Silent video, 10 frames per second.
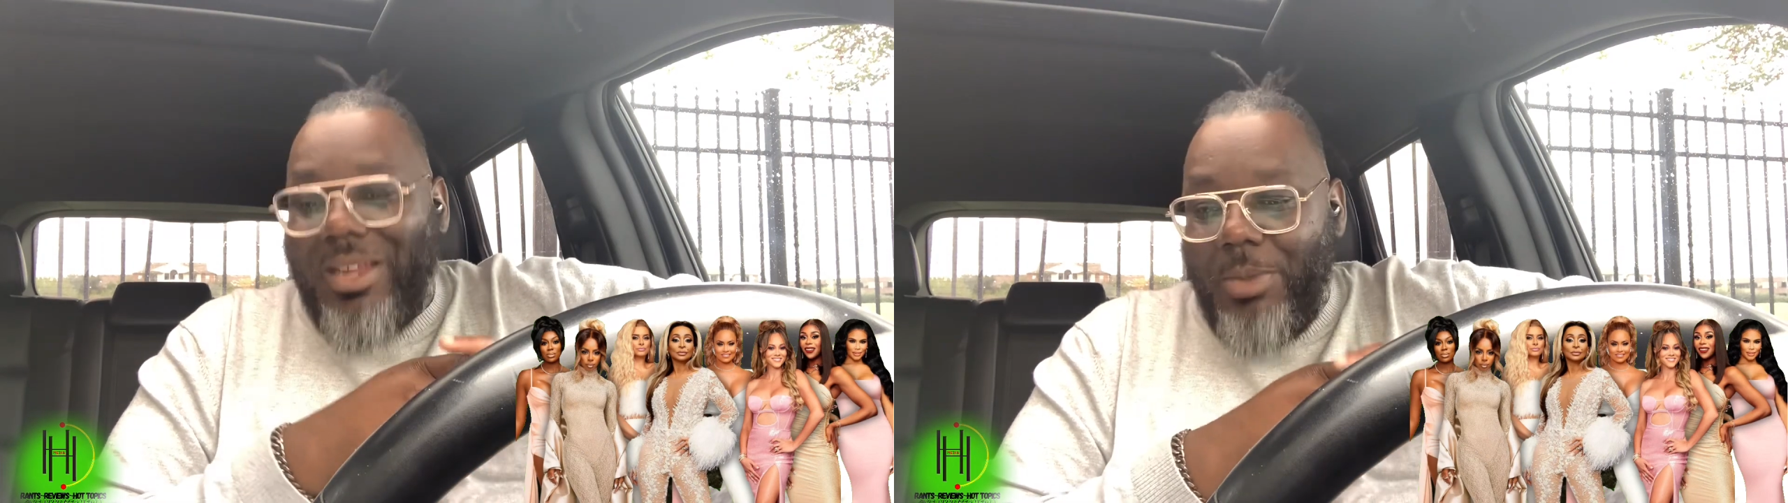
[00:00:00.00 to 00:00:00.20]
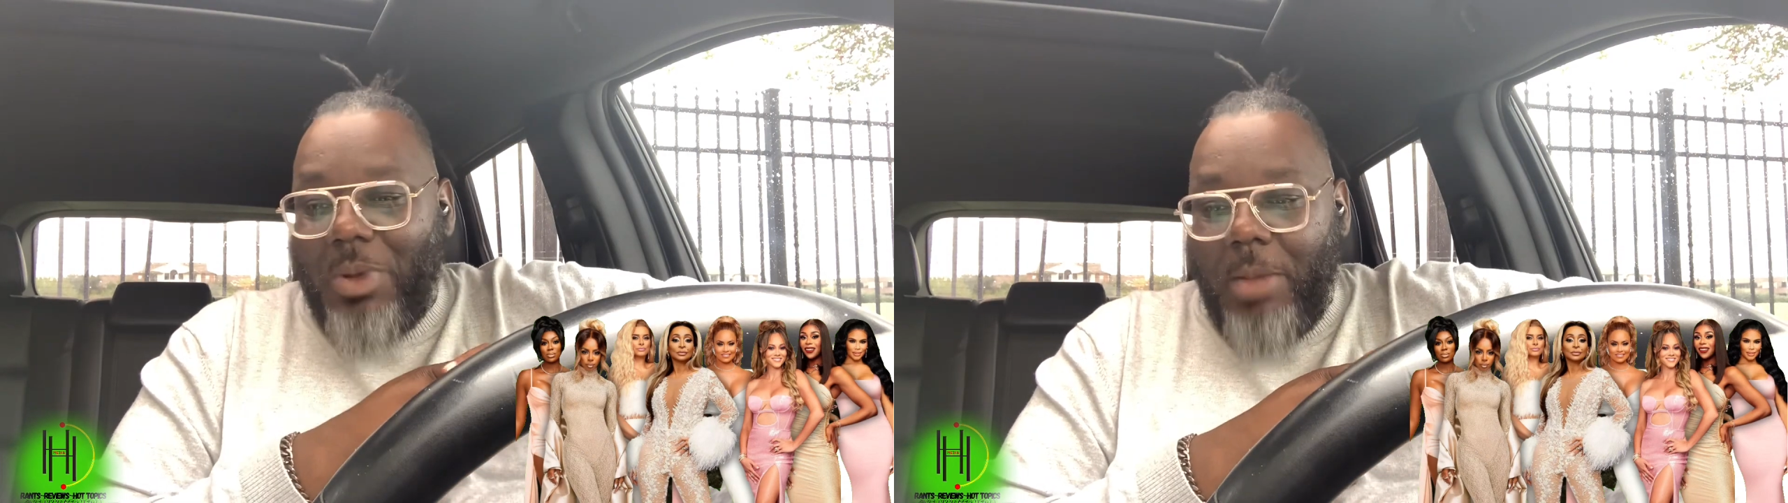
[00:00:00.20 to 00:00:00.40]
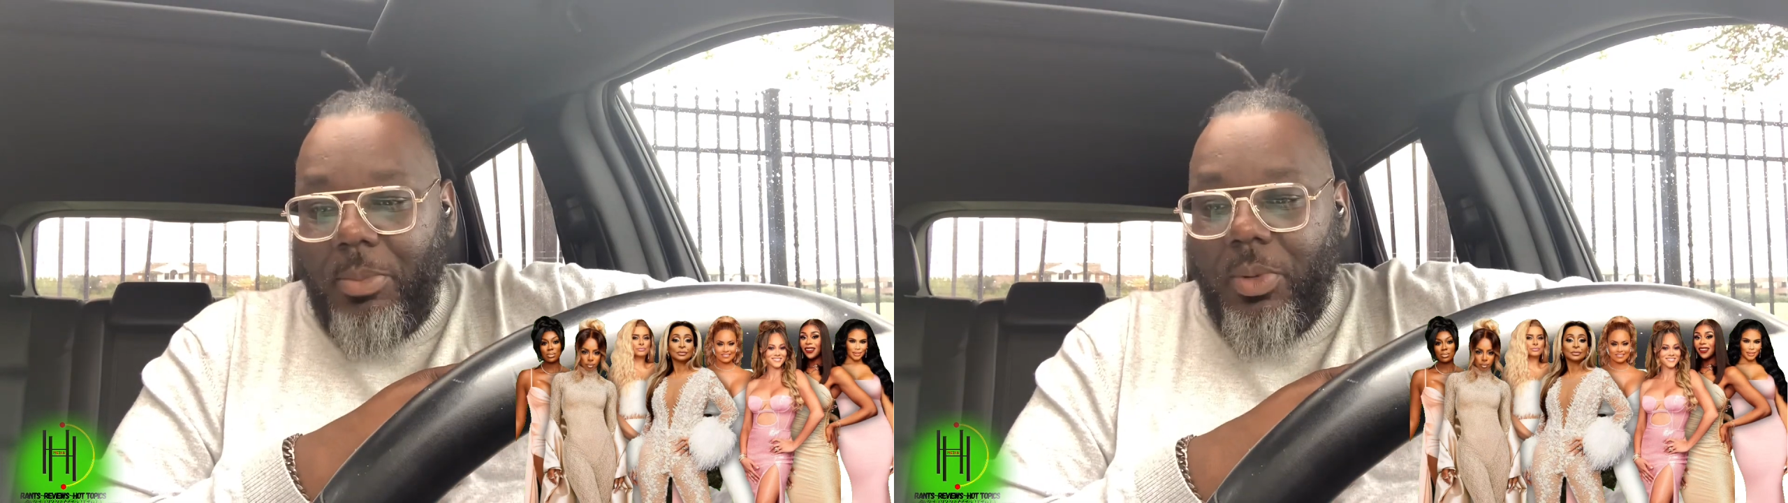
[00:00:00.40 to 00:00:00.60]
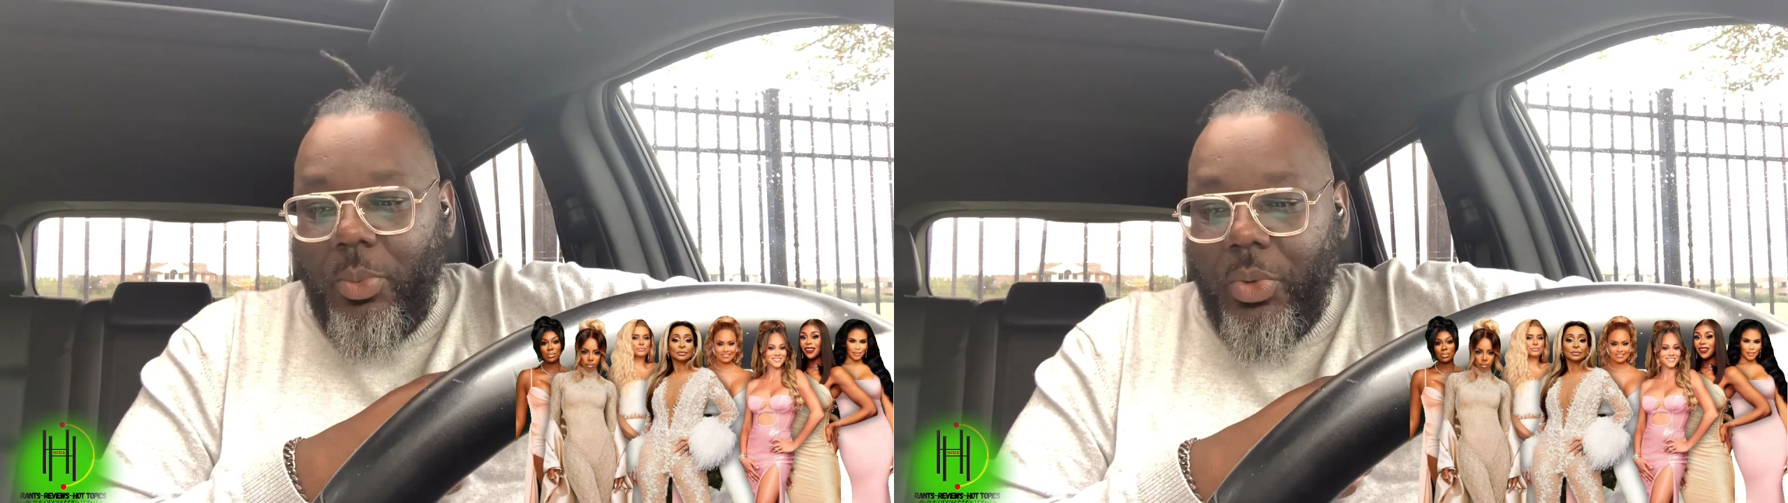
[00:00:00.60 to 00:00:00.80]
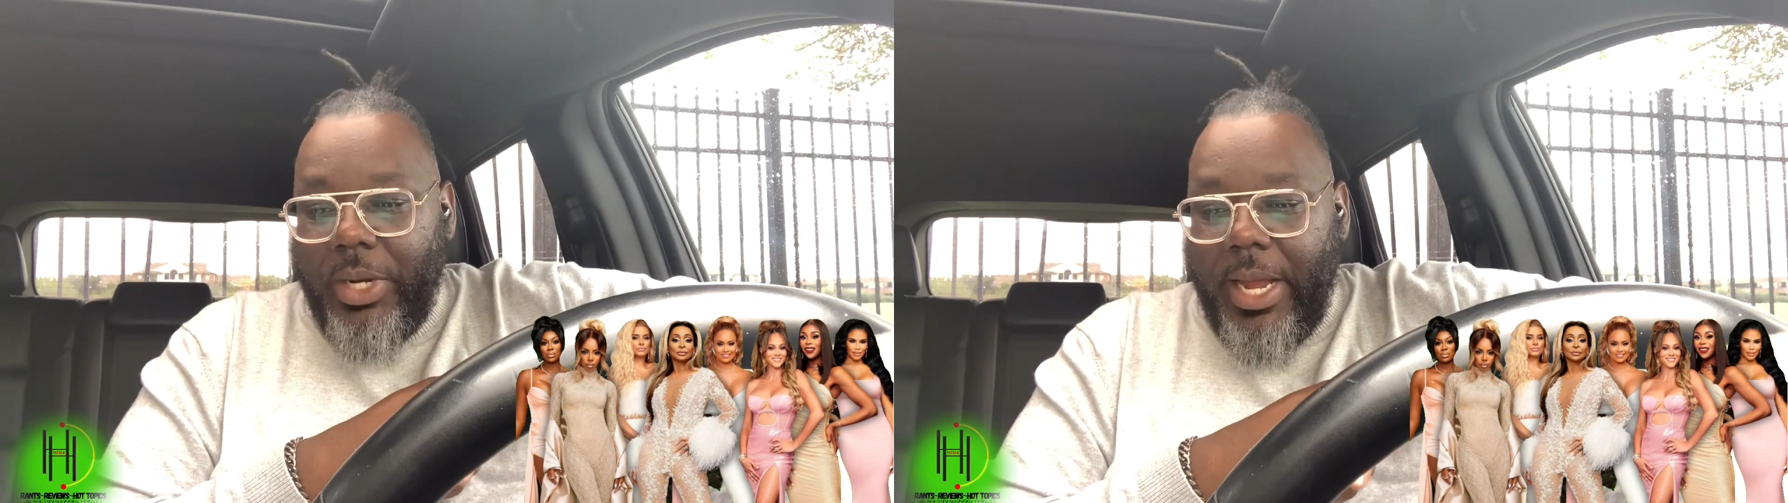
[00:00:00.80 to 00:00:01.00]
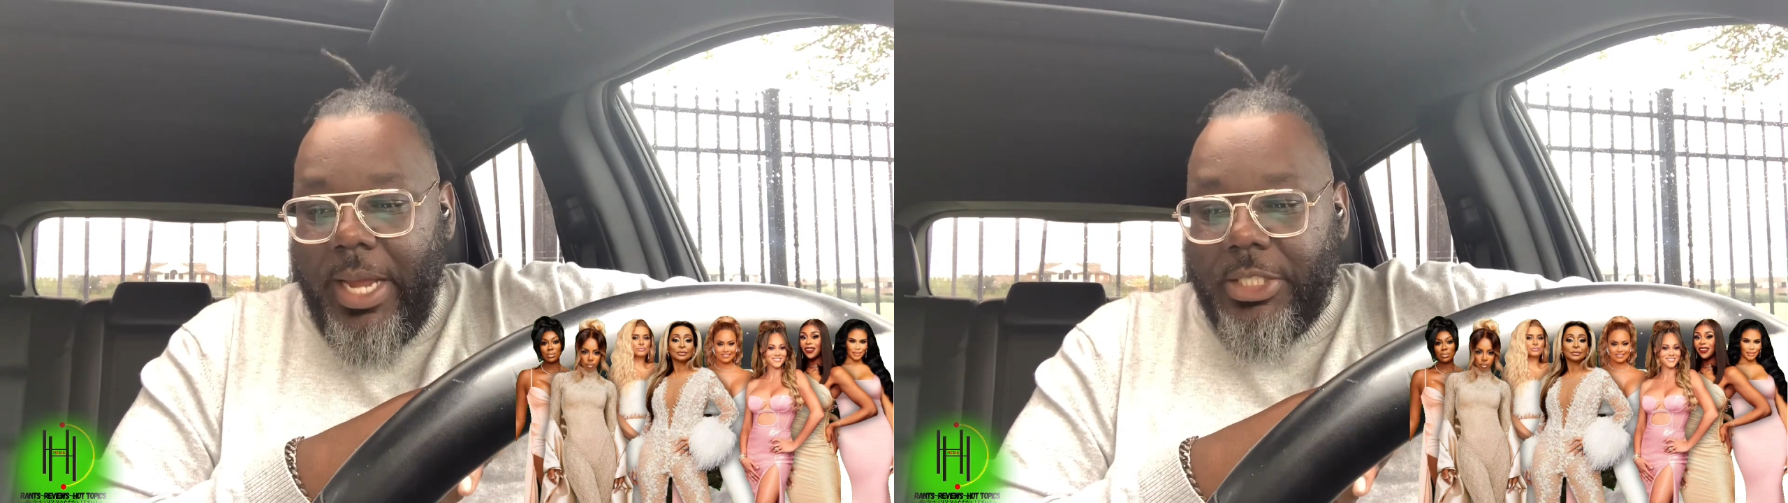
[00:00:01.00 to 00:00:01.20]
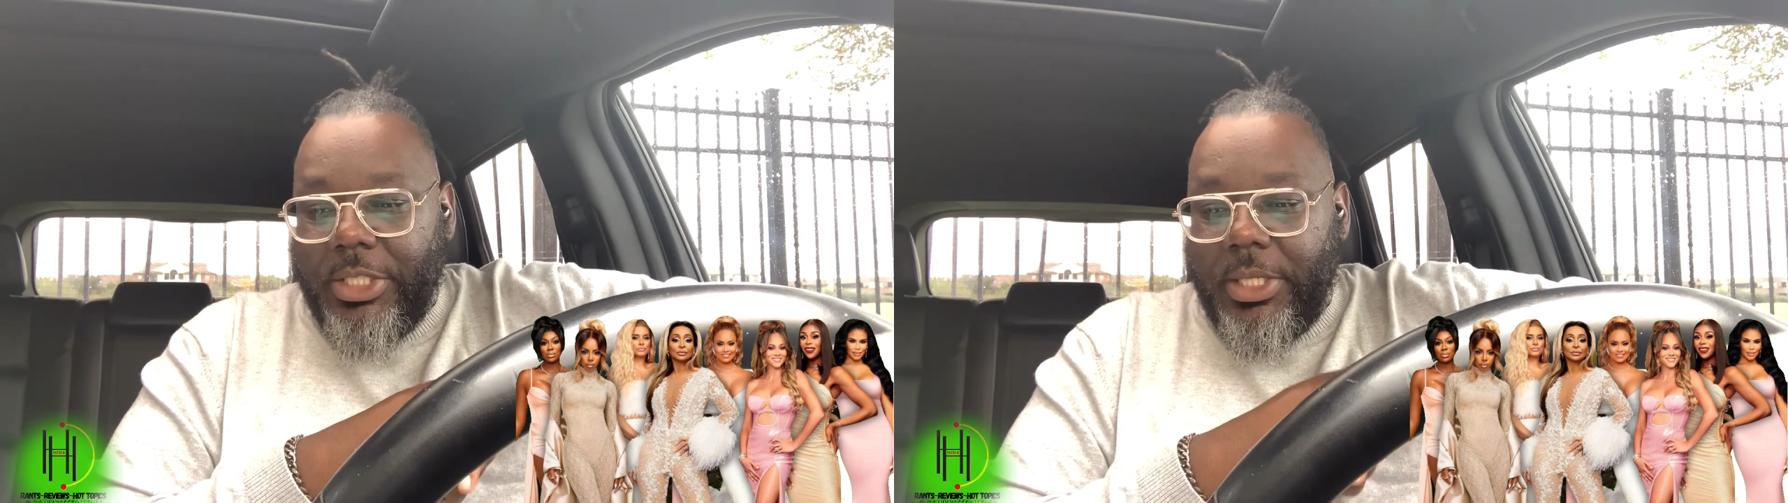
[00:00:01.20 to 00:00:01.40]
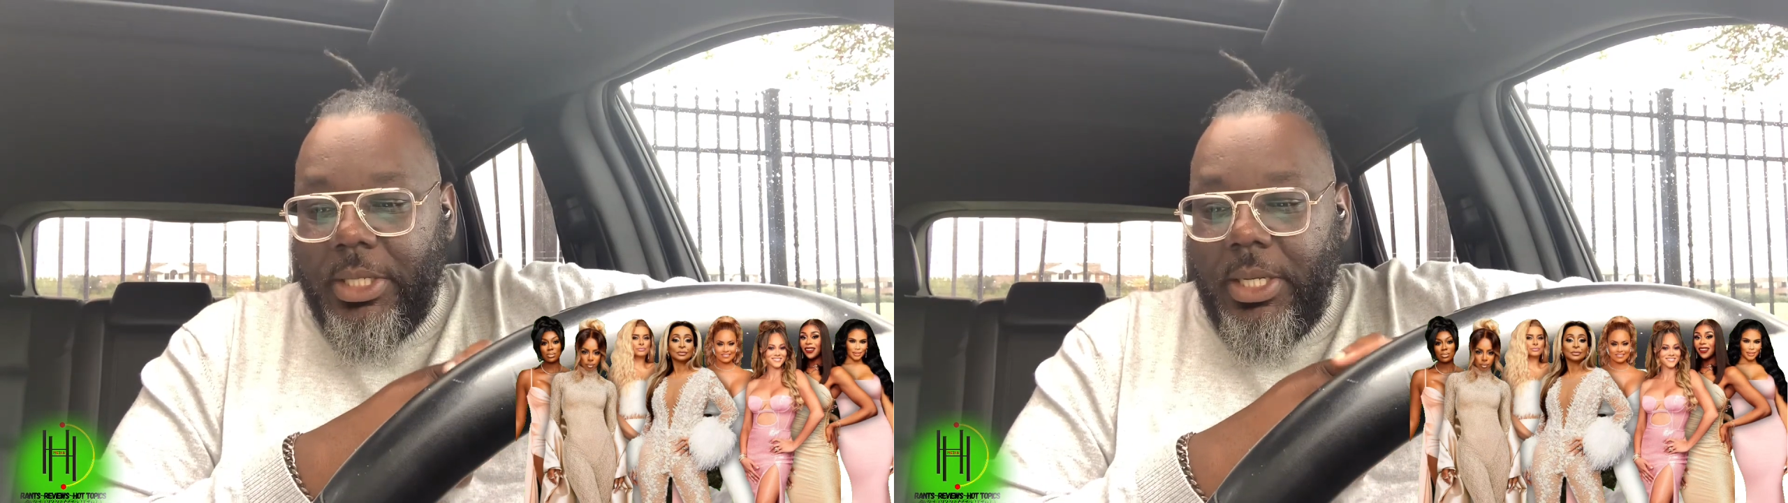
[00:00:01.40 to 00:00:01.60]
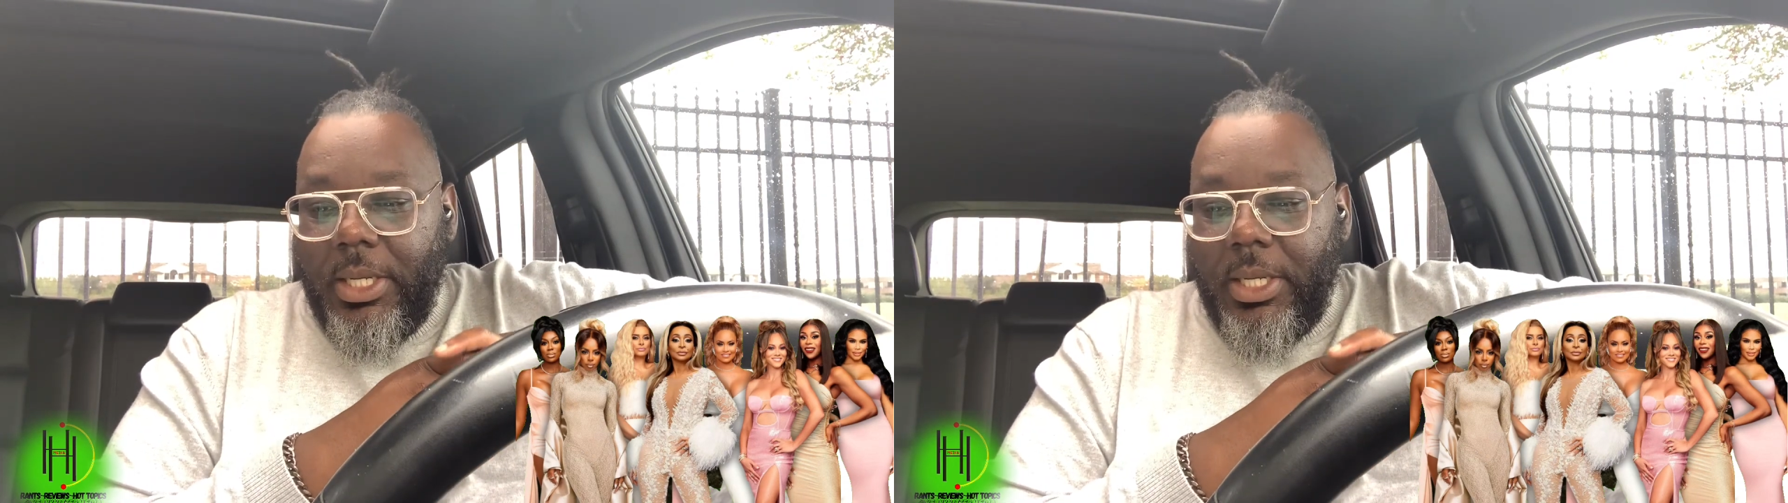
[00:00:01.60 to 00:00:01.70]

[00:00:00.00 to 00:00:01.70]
it probably would, Ashley.